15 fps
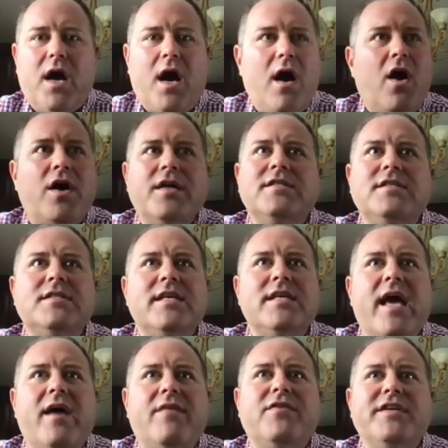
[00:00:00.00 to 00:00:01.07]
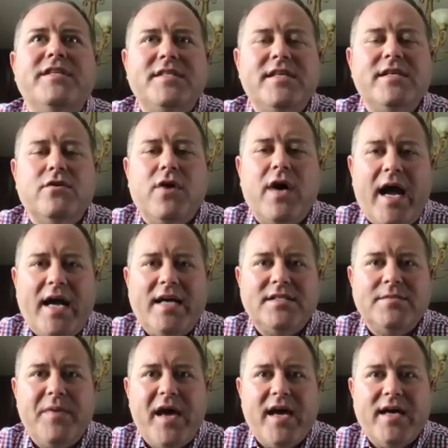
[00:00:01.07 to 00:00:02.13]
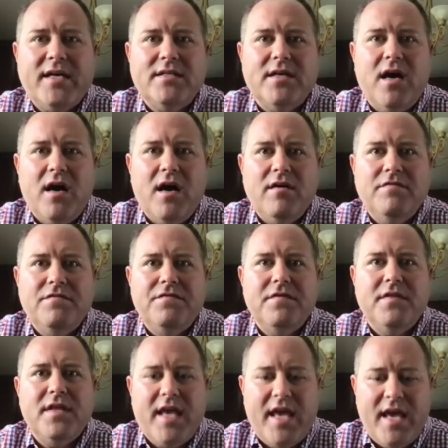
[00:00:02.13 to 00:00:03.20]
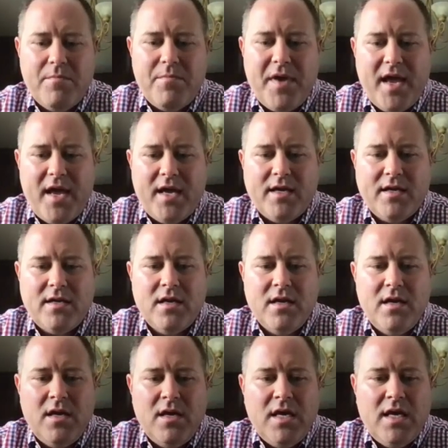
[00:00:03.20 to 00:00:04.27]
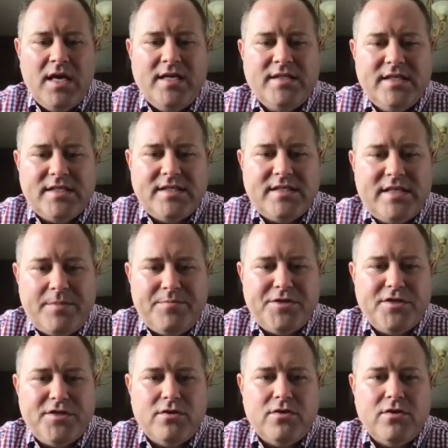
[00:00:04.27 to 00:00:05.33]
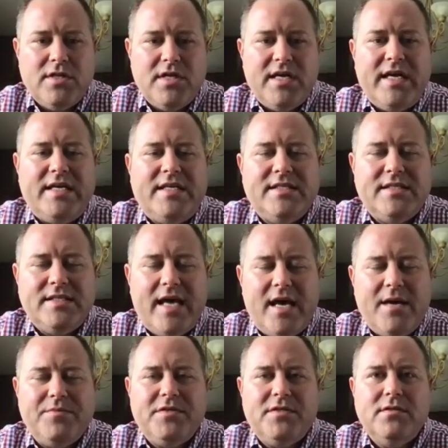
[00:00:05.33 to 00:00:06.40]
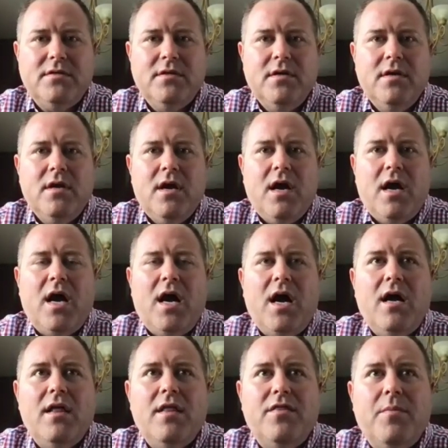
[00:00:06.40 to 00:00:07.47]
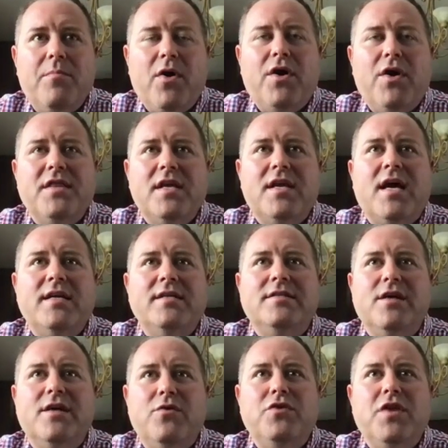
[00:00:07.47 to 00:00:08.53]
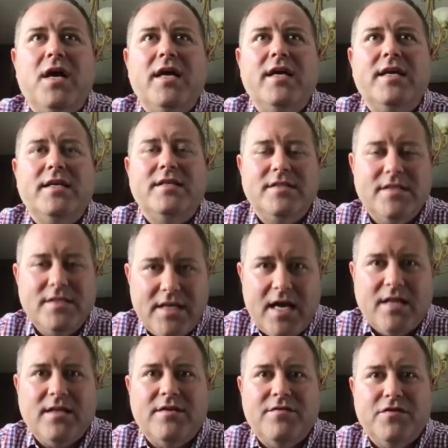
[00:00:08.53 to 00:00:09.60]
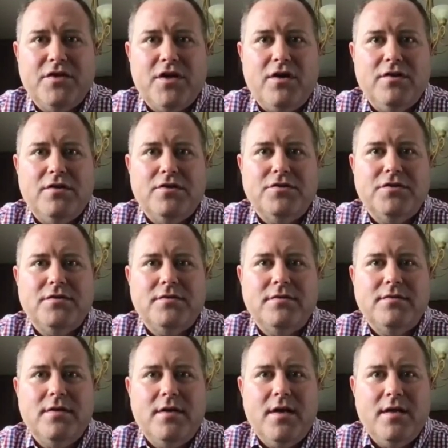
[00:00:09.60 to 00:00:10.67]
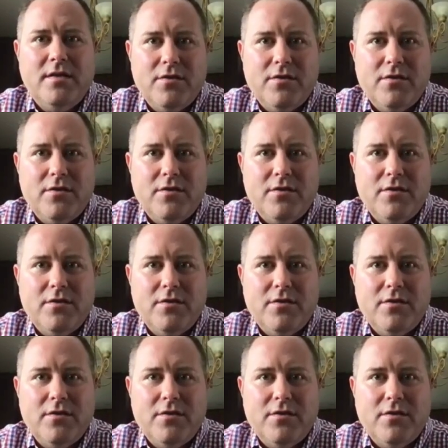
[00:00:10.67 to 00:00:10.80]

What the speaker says: Honestly, every single aspect of the campaign is exceptional, except the part that I don't like is the dialing for dollars and the